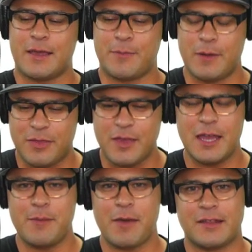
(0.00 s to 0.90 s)
been
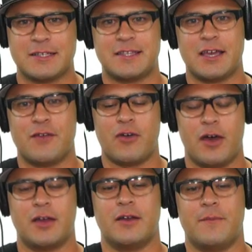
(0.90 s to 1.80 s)
thinking about this thing of
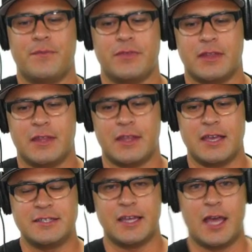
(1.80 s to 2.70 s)
going,
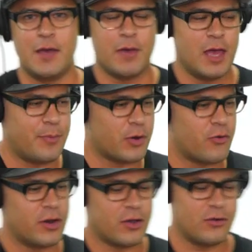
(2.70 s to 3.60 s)
is it
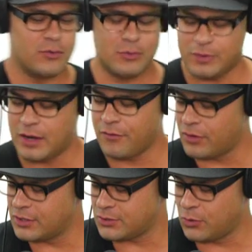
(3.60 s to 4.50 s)
hypocritical that I've
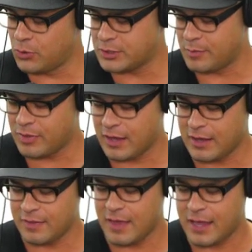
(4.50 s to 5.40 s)
got this awesome
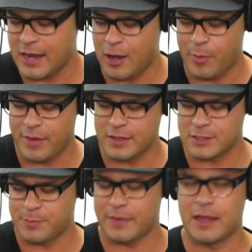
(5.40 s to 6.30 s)
thing that can help
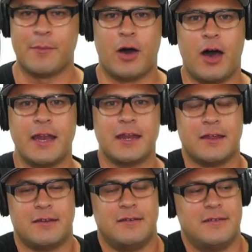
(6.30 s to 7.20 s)
others, but then I'm hiding
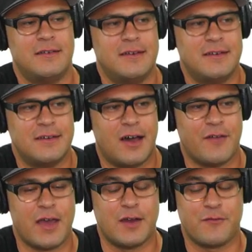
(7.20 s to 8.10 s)
it?
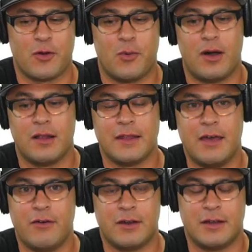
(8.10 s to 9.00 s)
I've had it for a while
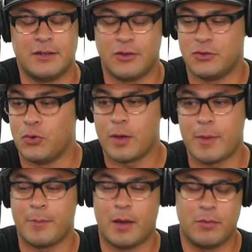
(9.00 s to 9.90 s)
now and I don't talk
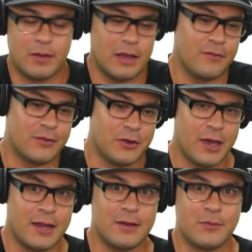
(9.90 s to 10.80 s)
about it publicly. I've
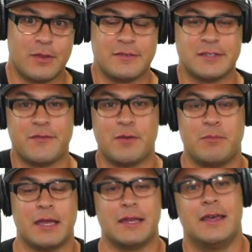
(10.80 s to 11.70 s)
denied it. There's even
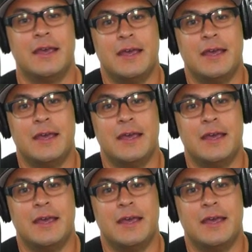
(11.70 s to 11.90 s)
been,